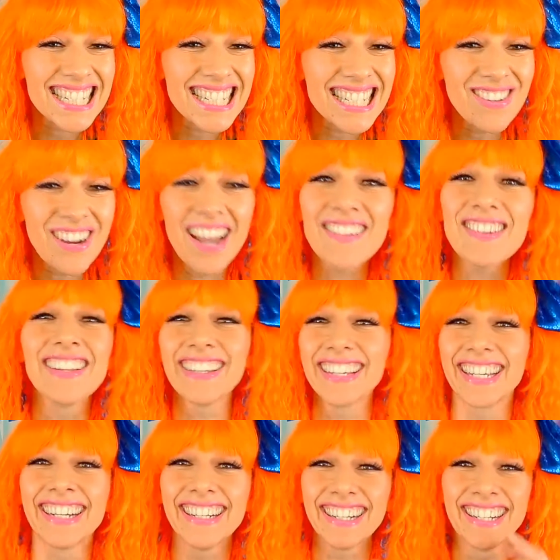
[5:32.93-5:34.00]
Do I
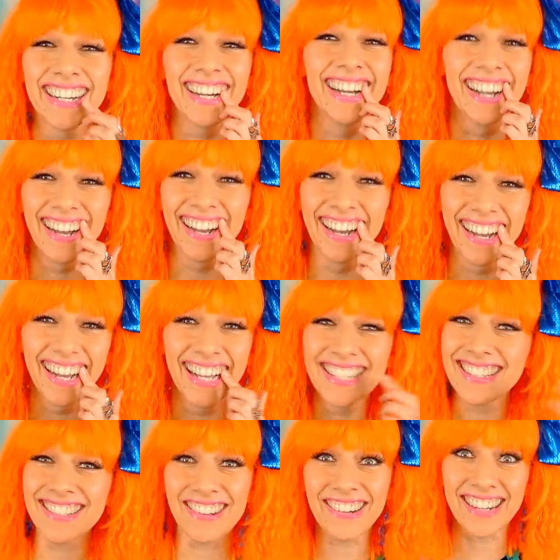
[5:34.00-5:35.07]

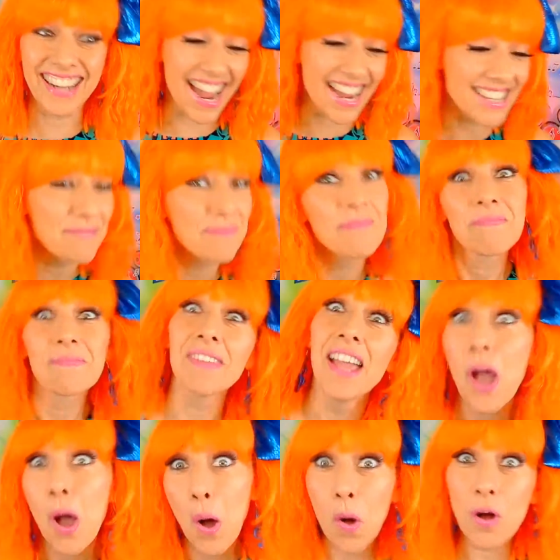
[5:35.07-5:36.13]
Sorry, guys.
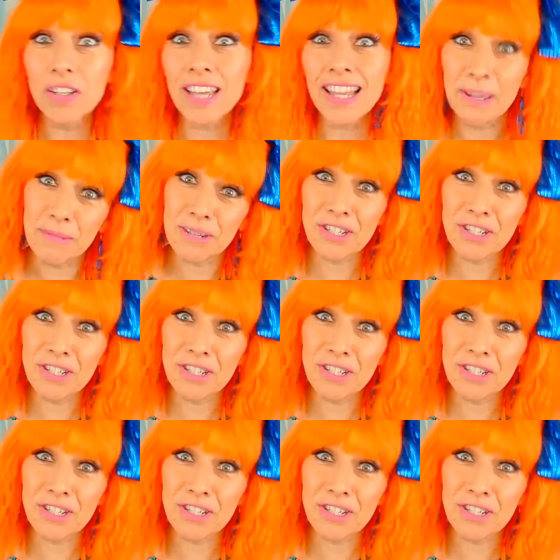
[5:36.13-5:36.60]
Hold on, let me